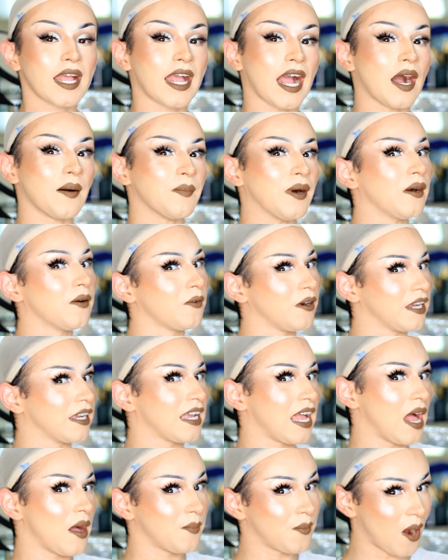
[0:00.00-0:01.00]
Got my wig
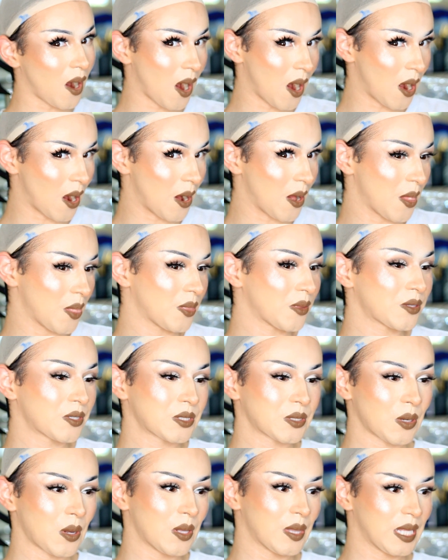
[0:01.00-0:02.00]
cap on,
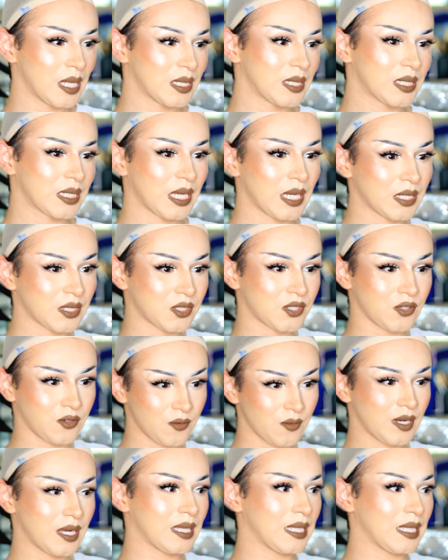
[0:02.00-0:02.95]
so let's get to